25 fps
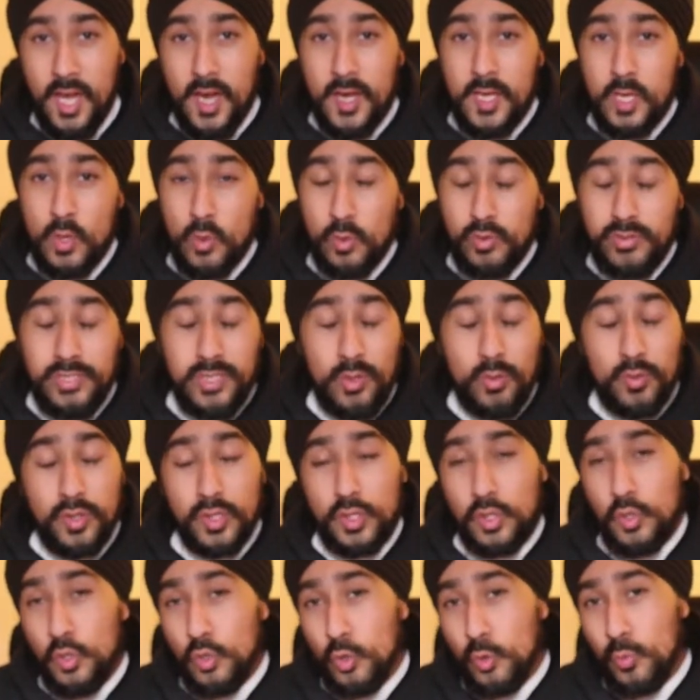You will see all the
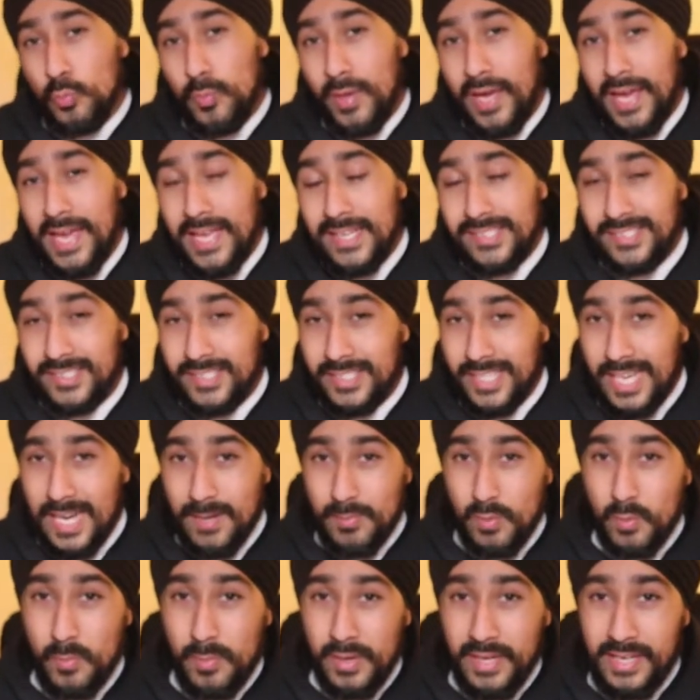Google Pay and the
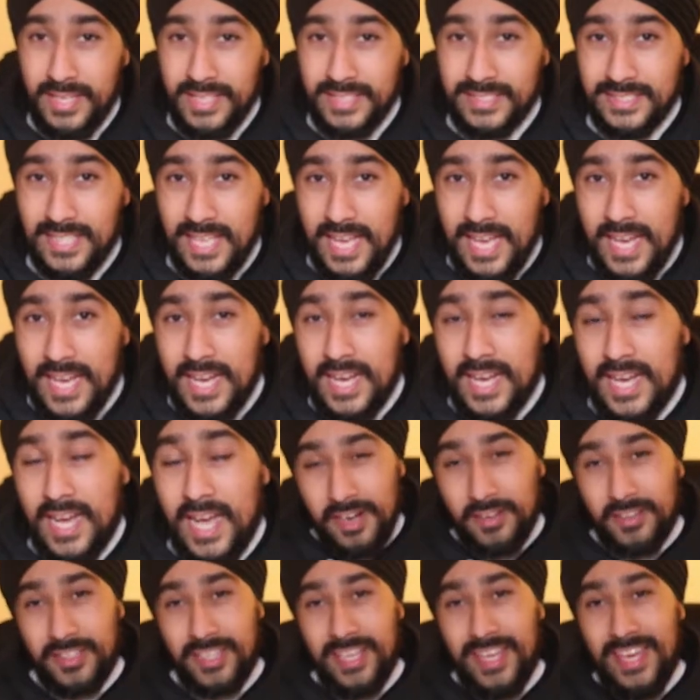Apple Pay, Now
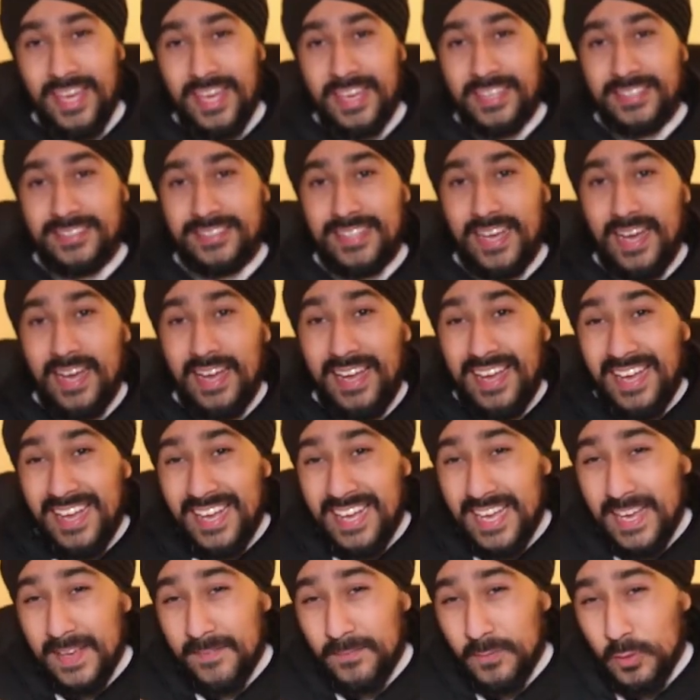the key is that
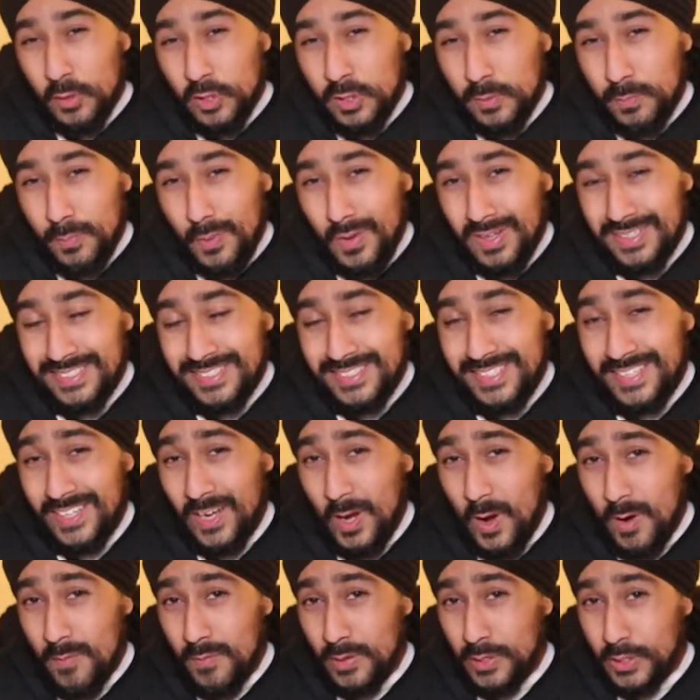if you're depositing
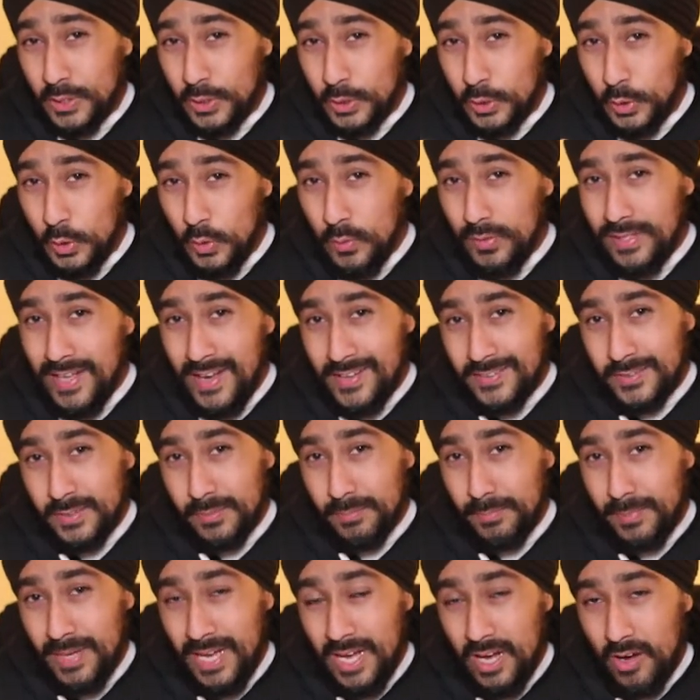over
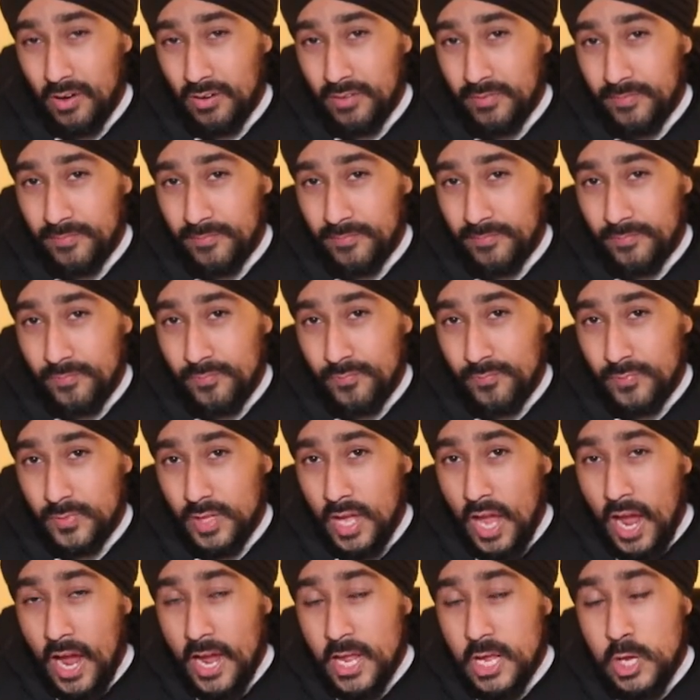£2,000,
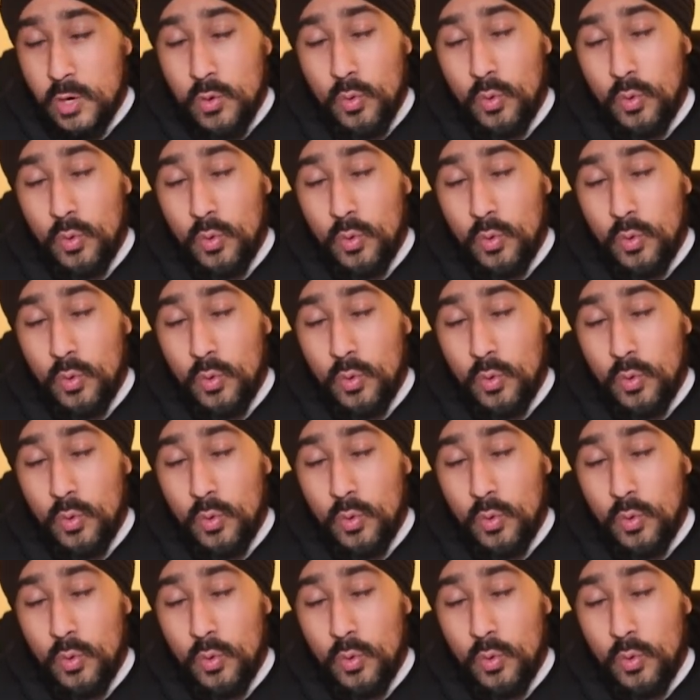you